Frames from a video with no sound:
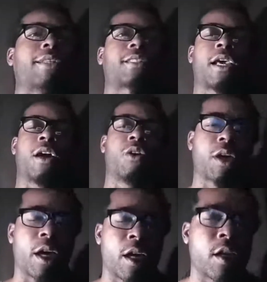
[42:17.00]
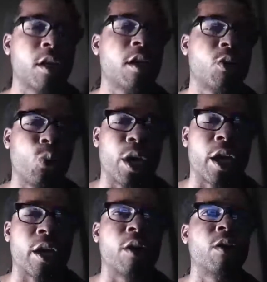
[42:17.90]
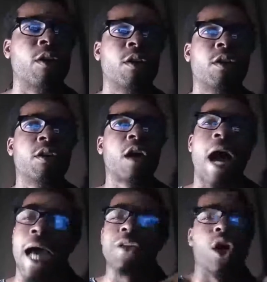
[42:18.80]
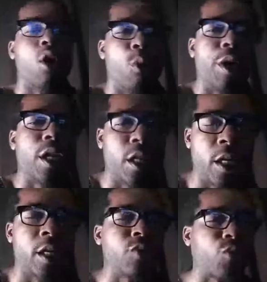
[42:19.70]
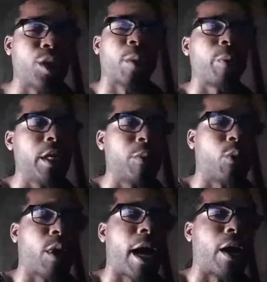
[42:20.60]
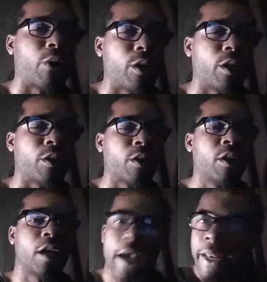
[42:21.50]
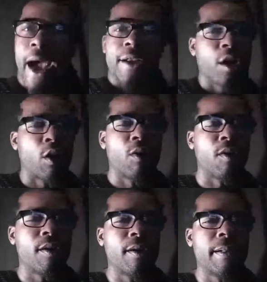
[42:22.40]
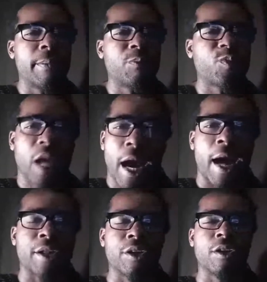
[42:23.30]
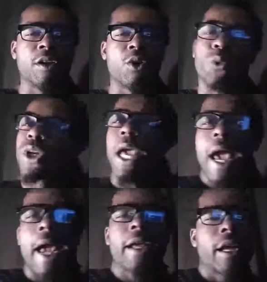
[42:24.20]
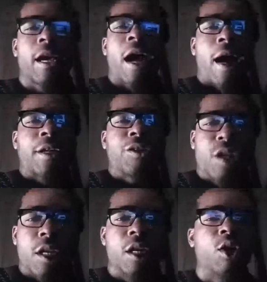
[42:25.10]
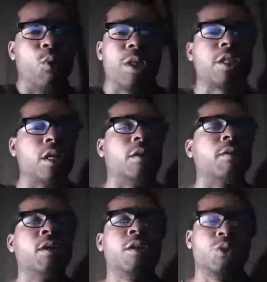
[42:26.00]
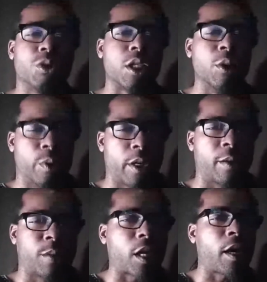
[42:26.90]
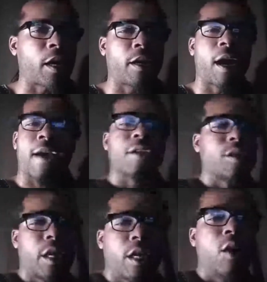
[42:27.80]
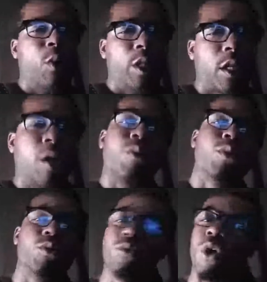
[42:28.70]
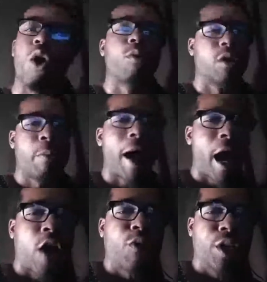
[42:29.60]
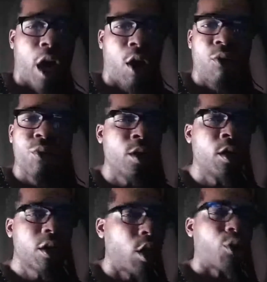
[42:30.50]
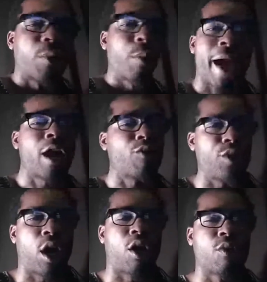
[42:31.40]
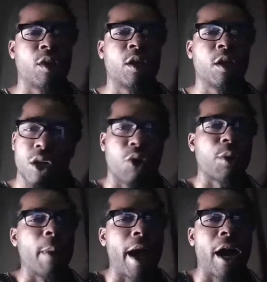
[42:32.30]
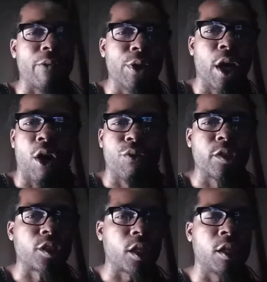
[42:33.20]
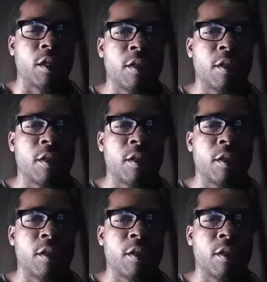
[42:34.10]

say, okay, well, I know what it is for the people out here, and I know how to react and how to deal with them. You see what I'm saying? How to deal with them. You go to mouthing off, go to mouthing off and shit.